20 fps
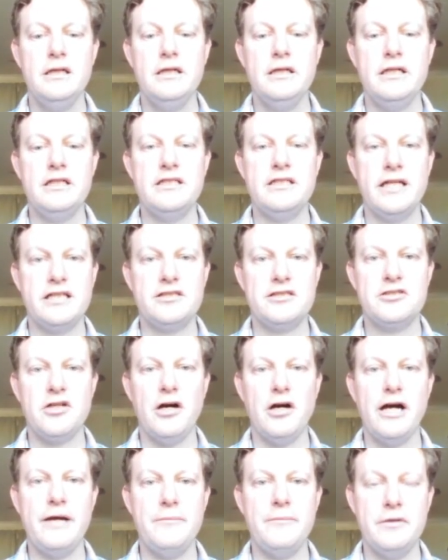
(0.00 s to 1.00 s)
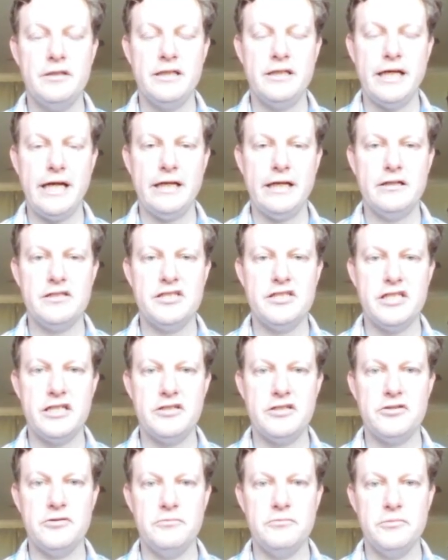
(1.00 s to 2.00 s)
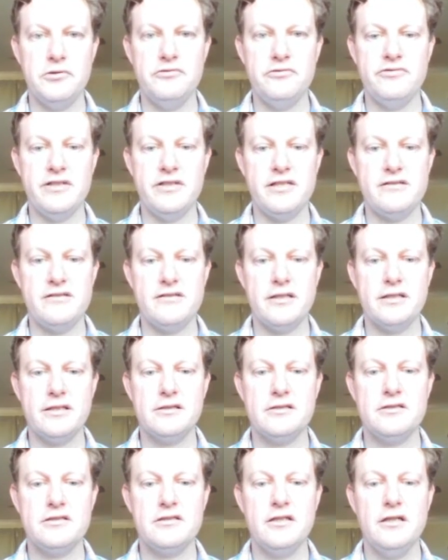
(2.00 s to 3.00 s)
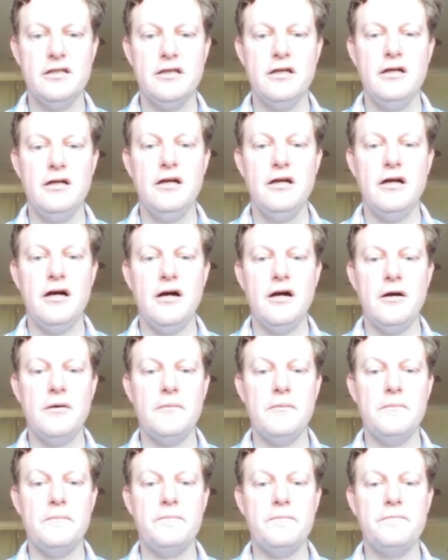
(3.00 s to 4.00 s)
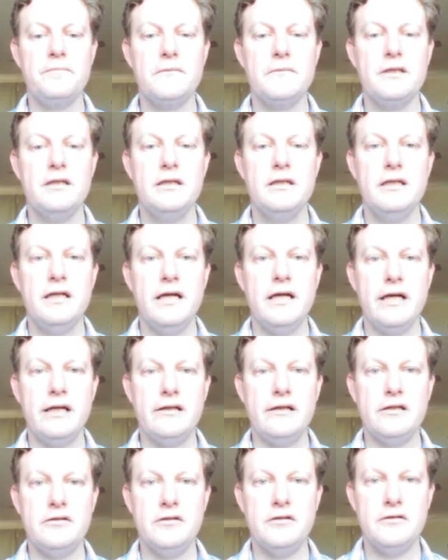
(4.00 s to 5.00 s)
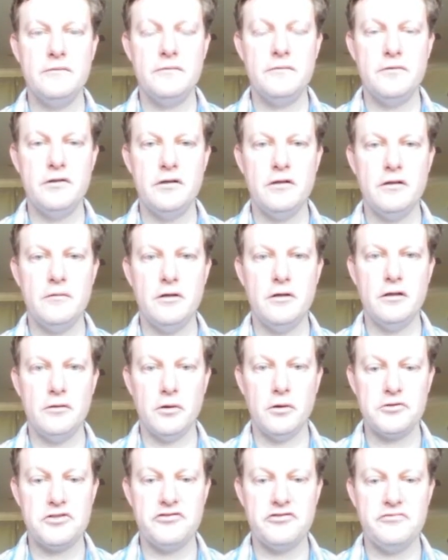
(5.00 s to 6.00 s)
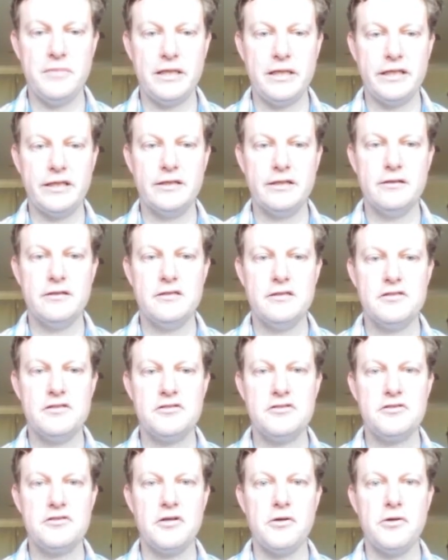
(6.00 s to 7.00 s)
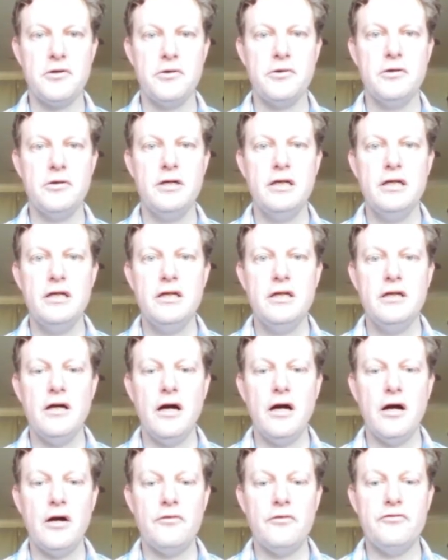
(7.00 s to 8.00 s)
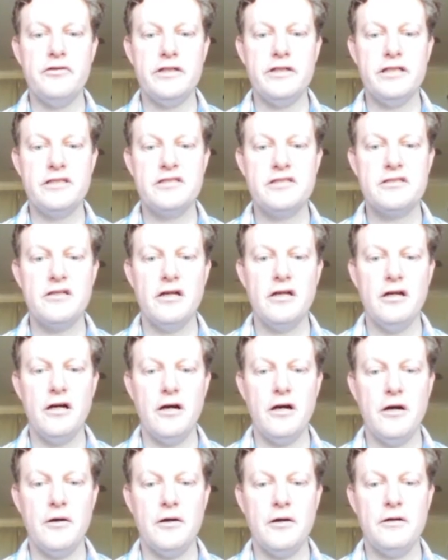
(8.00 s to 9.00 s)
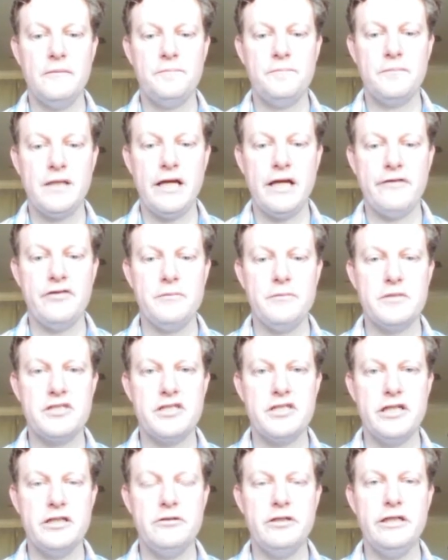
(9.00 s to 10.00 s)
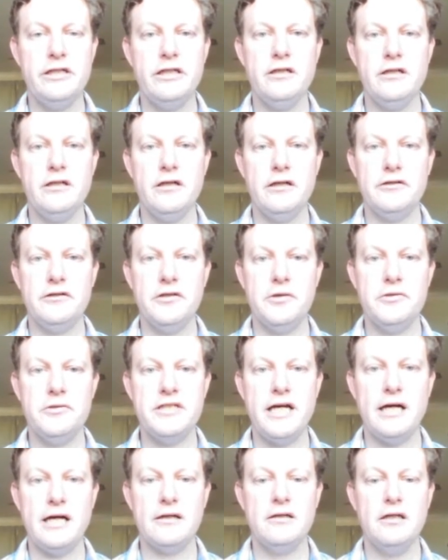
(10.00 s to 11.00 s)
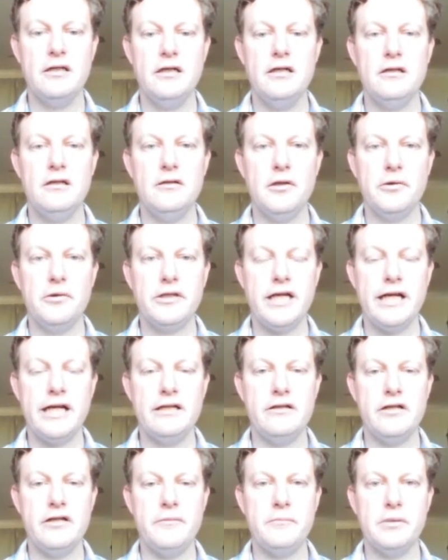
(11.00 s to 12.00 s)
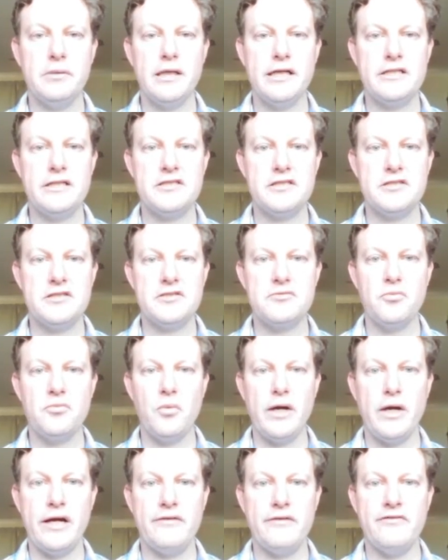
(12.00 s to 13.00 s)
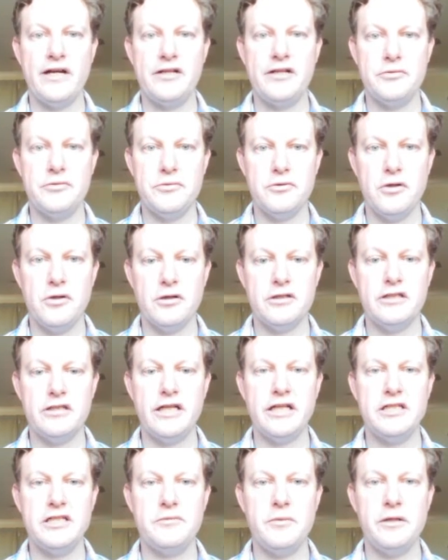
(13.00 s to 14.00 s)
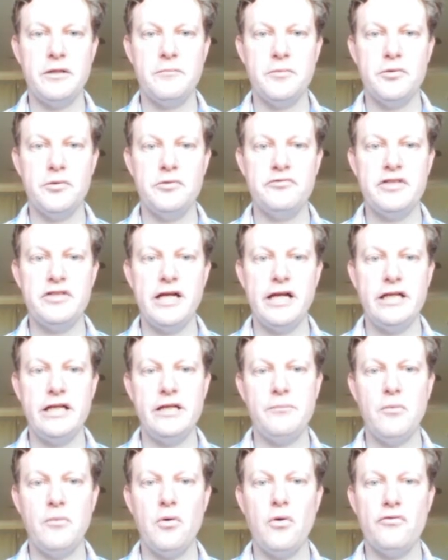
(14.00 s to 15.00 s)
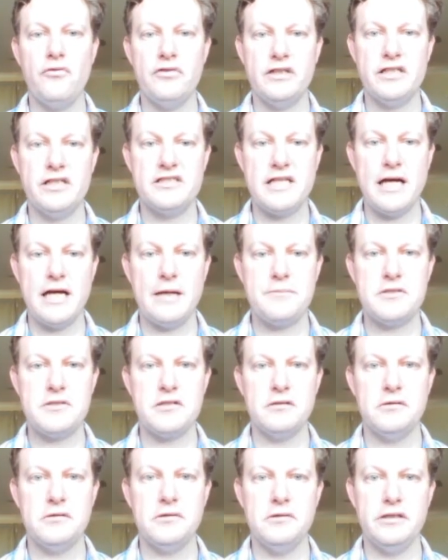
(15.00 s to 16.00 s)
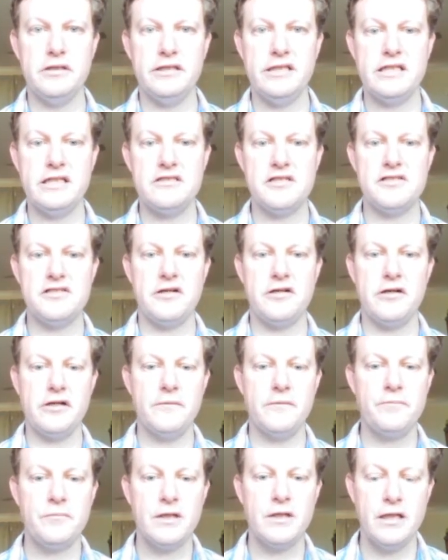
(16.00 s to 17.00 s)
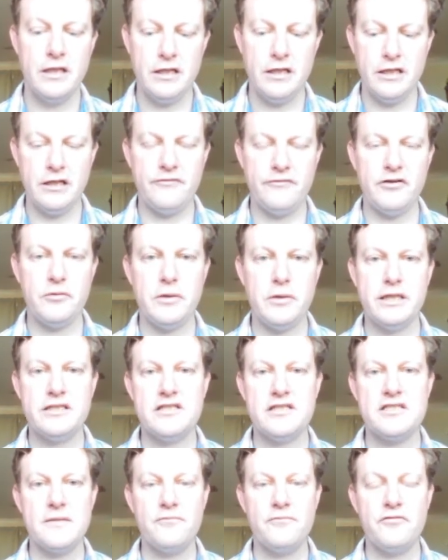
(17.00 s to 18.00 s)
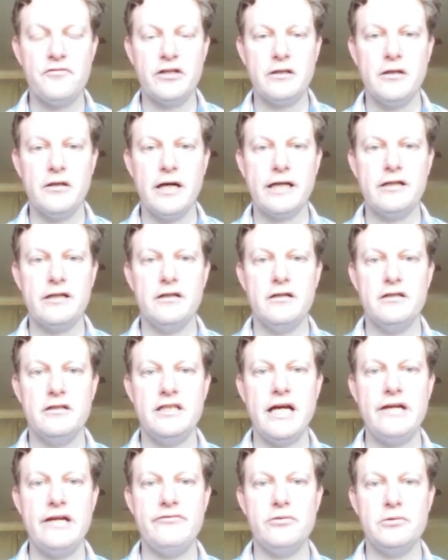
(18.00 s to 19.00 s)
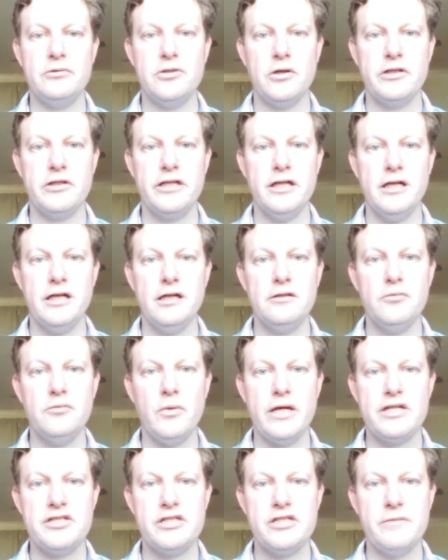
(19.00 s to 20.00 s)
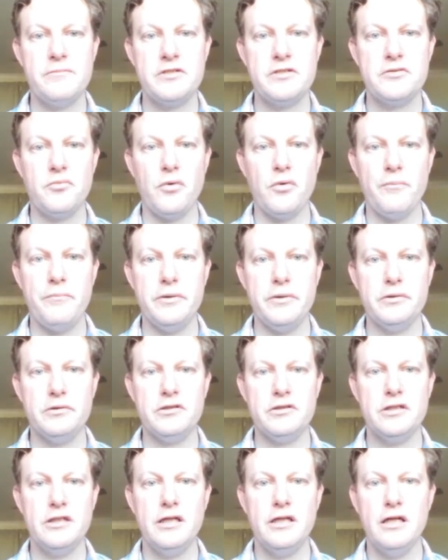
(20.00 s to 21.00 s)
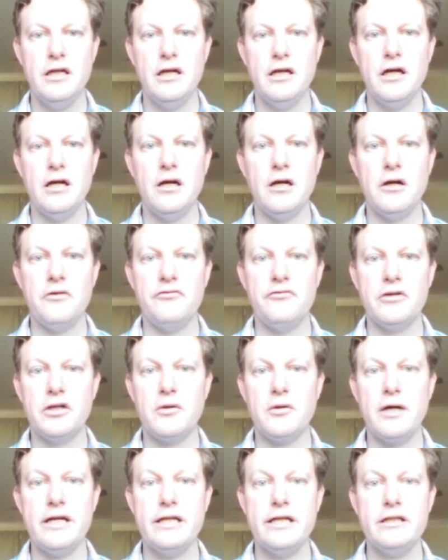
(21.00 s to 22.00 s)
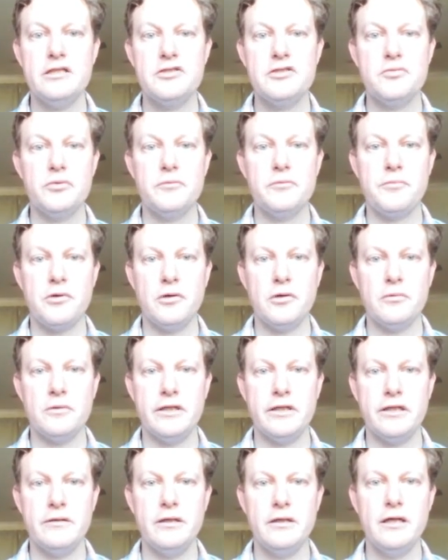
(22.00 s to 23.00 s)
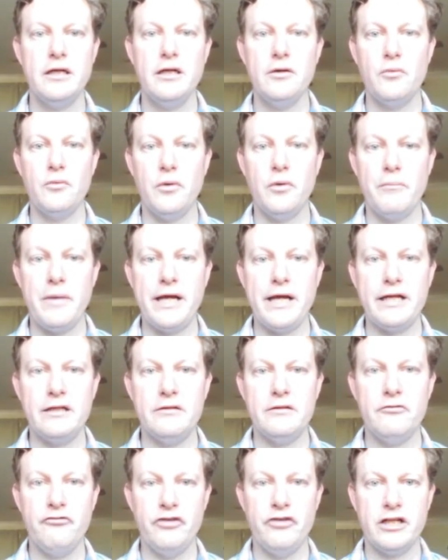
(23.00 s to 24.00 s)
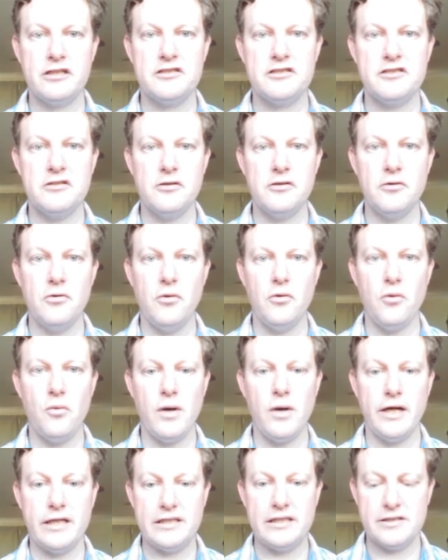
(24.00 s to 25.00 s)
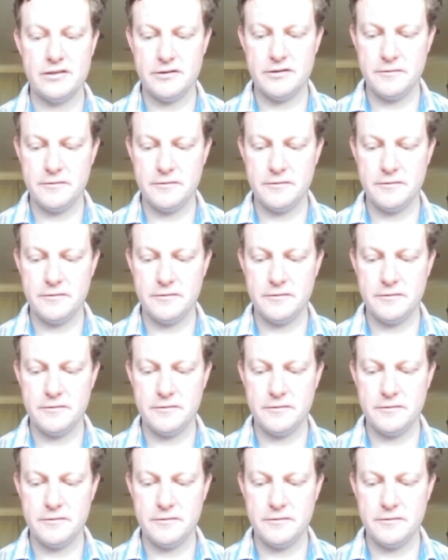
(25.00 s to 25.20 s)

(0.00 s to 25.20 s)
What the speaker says: It takes time and energy to move these things, and lots of money. So these heavy machinery are no doubt located in places where they do not need to be moved any more than is absolutely necessary. If you went to something like a naval dockyard where ships were built, the cranes would probably remain fixed always.